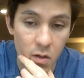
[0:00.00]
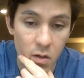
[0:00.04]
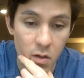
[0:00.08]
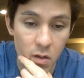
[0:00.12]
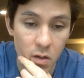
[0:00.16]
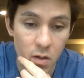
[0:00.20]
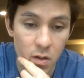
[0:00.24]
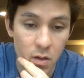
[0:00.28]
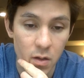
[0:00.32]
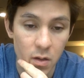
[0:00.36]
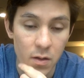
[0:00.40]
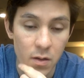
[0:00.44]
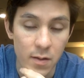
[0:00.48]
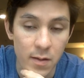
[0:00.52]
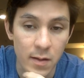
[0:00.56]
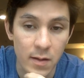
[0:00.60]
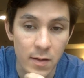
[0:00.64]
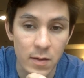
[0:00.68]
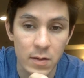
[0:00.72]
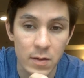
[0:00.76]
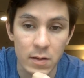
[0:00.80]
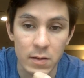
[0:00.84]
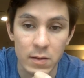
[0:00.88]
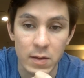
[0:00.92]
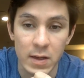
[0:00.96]

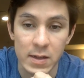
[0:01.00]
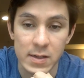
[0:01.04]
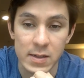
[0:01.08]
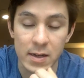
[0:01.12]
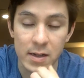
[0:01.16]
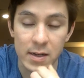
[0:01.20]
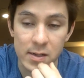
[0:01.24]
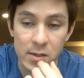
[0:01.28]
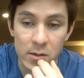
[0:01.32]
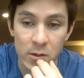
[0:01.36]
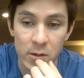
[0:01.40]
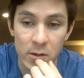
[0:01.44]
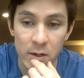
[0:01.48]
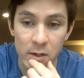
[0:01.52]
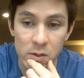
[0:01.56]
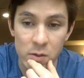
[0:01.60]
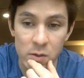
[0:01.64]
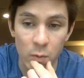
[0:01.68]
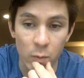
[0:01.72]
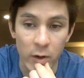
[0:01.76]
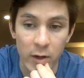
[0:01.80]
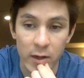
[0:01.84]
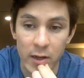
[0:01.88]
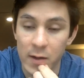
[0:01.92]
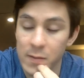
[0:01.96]
the things that he's learning. So
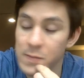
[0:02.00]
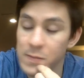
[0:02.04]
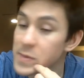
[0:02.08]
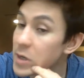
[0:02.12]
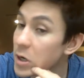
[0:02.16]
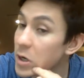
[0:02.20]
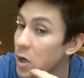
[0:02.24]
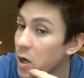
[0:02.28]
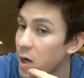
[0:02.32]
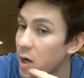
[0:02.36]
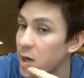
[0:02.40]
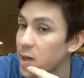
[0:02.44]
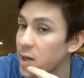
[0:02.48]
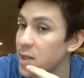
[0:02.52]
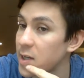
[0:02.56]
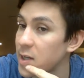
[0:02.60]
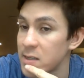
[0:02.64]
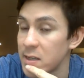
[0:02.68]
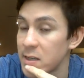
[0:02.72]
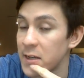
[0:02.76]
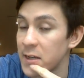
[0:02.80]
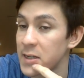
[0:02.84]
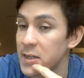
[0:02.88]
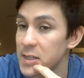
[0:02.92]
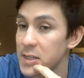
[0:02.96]
when it comes to hockey
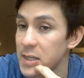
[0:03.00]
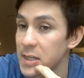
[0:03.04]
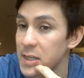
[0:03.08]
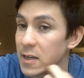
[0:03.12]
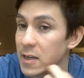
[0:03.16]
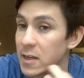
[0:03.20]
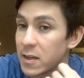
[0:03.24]
sense,